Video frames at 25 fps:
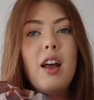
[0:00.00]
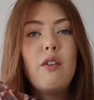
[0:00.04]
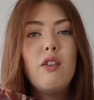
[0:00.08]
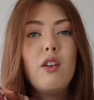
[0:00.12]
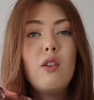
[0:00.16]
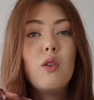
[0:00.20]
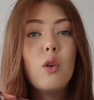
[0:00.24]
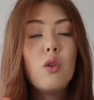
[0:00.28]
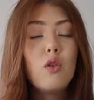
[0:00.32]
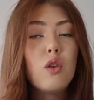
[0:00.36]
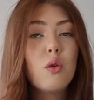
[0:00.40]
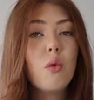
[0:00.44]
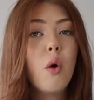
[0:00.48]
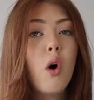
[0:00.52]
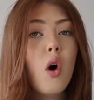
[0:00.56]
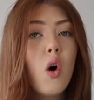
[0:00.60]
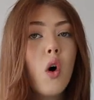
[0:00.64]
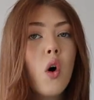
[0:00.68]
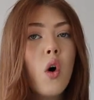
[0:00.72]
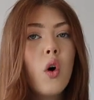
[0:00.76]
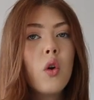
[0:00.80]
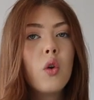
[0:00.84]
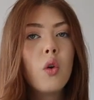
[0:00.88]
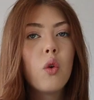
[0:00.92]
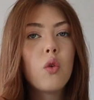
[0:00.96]
if it's not too
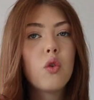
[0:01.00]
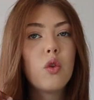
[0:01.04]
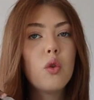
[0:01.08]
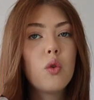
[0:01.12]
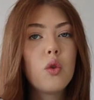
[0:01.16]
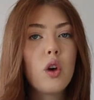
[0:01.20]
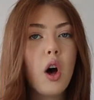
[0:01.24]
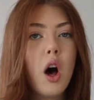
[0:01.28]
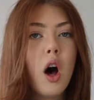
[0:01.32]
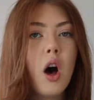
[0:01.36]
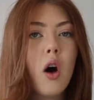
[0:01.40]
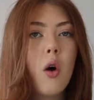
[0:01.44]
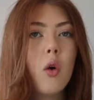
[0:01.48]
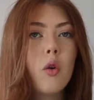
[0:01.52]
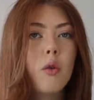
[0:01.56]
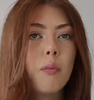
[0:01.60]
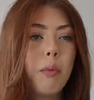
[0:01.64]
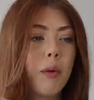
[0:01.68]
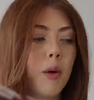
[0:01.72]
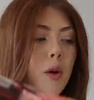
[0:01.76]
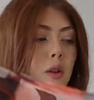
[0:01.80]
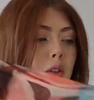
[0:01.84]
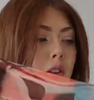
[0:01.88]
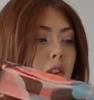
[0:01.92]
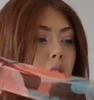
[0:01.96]
hot, not too cold
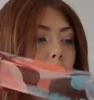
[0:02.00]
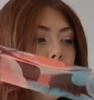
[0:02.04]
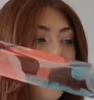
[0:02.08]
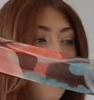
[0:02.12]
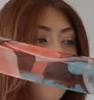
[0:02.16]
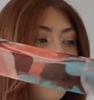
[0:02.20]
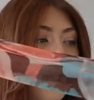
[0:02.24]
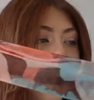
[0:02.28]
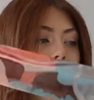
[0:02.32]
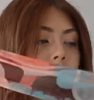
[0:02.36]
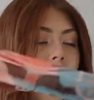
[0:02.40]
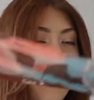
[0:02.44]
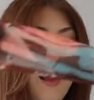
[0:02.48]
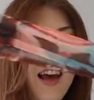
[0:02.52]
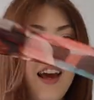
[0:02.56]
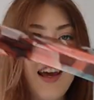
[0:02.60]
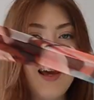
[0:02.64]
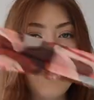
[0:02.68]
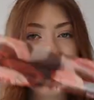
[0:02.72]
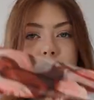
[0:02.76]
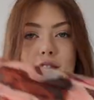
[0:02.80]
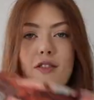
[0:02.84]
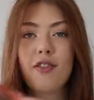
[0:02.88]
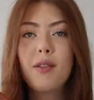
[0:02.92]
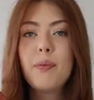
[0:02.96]
because of the long
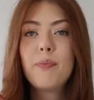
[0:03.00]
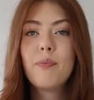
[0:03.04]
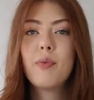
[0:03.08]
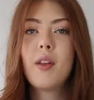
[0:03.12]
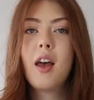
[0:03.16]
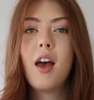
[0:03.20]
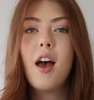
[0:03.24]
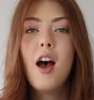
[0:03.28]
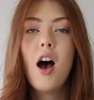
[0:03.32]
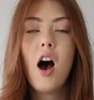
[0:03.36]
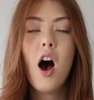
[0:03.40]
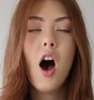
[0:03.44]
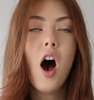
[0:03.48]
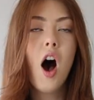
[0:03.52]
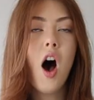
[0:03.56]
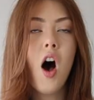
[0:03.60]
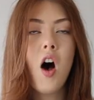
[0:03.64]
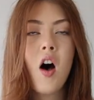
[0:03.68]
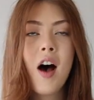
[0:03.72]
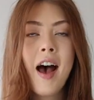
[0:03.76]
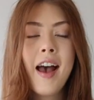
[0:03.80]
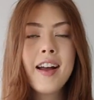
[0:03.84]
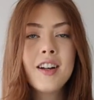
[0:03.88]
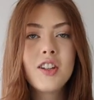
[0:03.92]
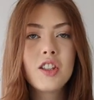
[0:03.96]
sleeve.
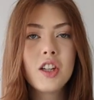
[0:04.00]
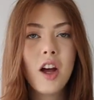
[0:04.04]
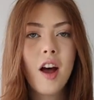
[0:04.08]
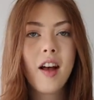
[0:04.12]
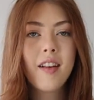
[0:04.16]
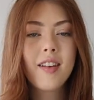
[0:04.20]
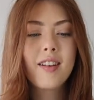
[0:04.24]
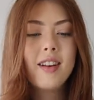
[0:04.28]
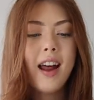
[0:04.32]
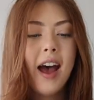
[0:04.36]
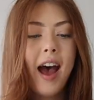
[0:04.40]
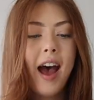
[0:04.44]
I just